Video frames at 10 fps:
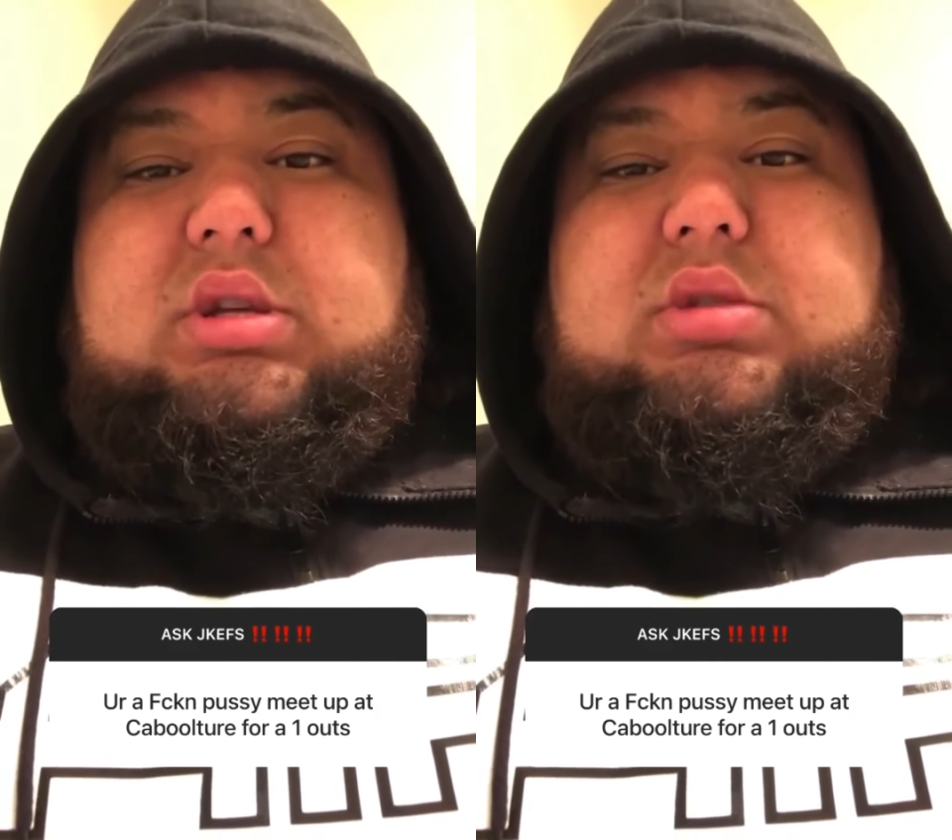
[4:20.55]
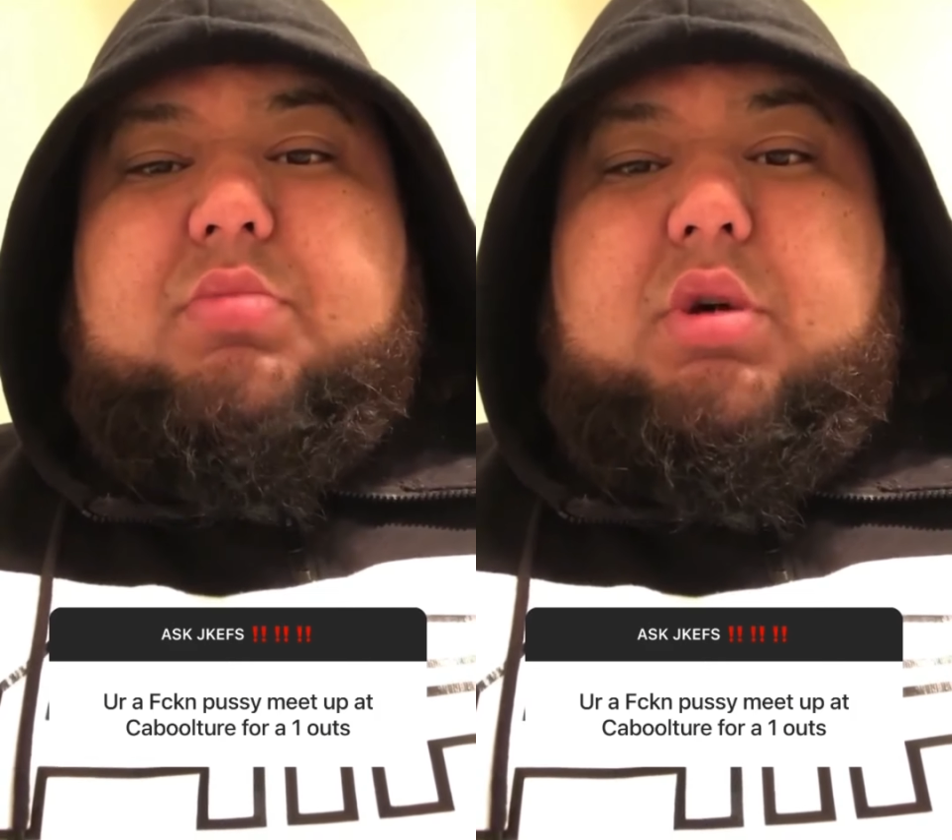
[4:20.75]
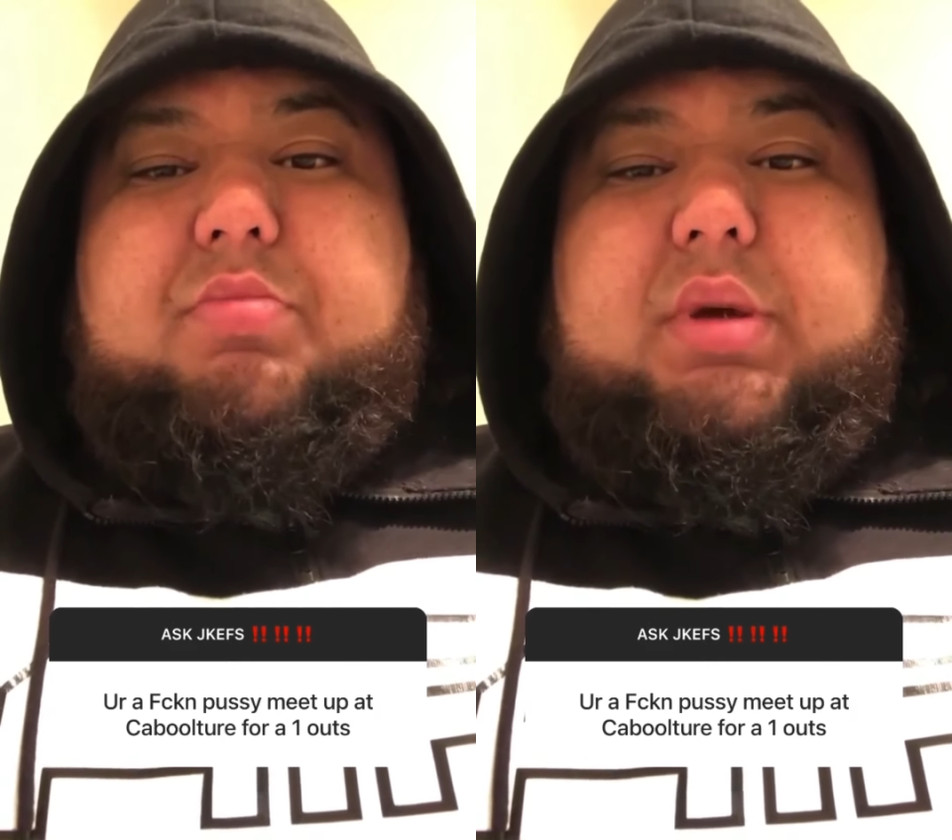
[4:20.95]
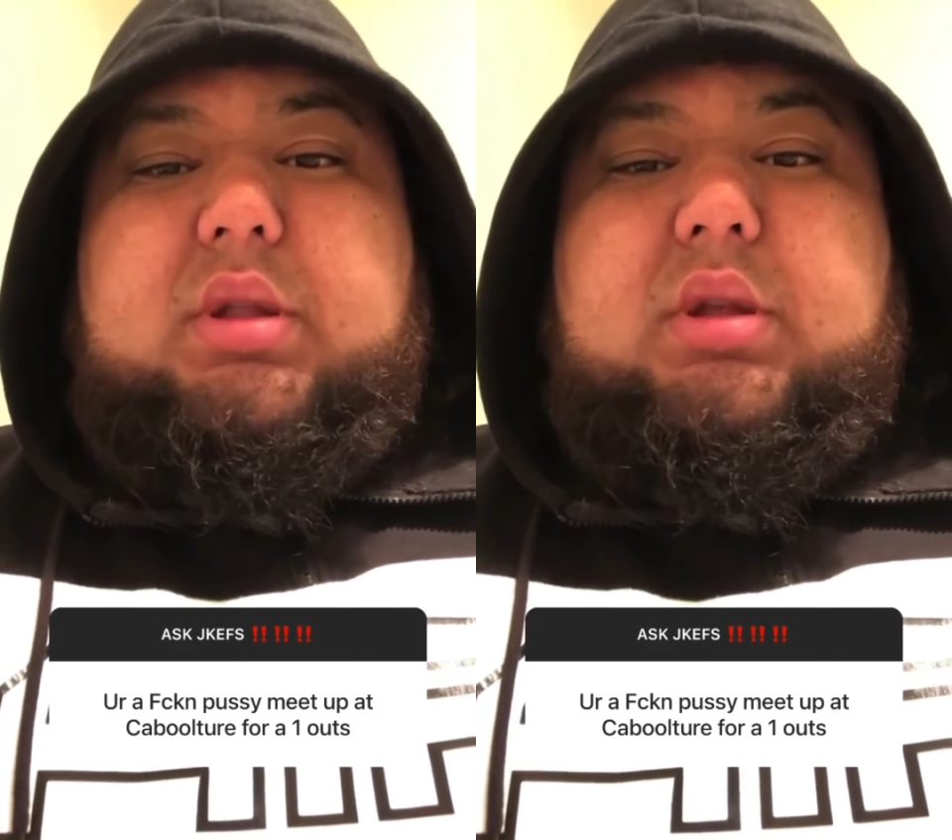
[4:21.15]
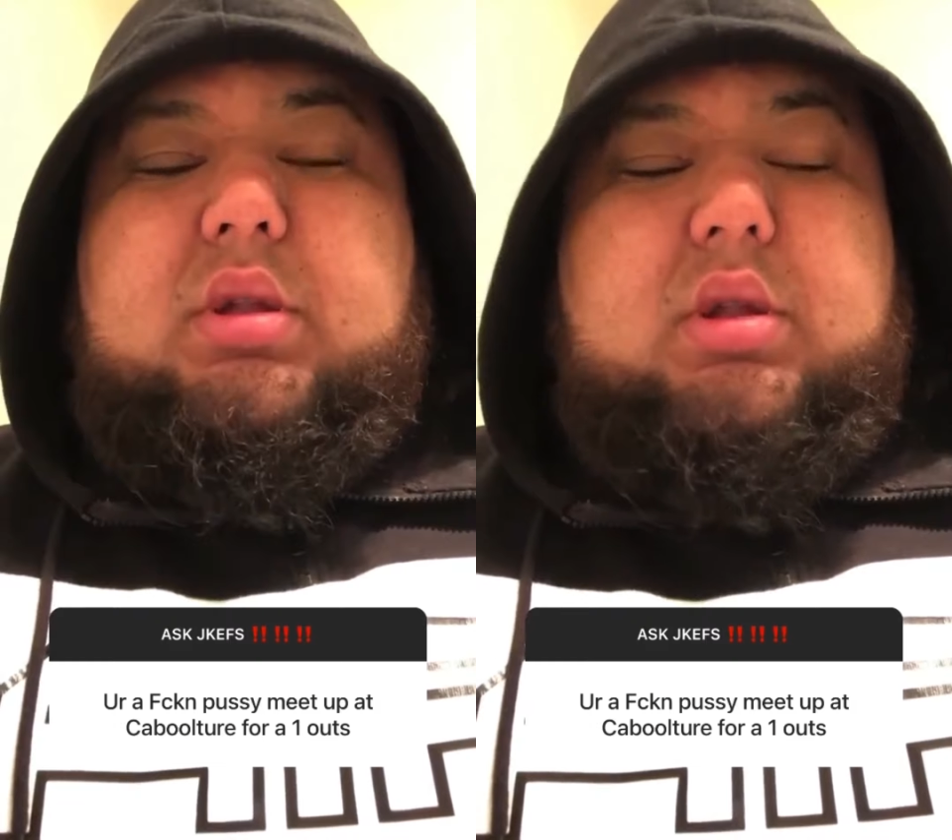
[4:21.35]
just my
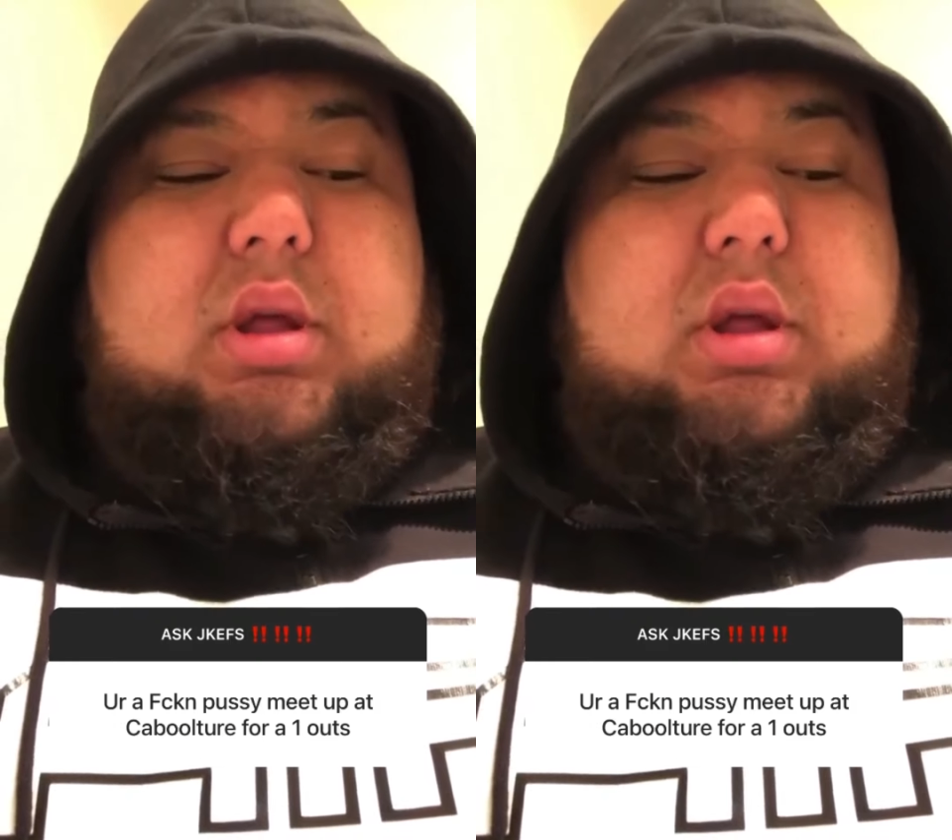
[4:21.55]
opinion,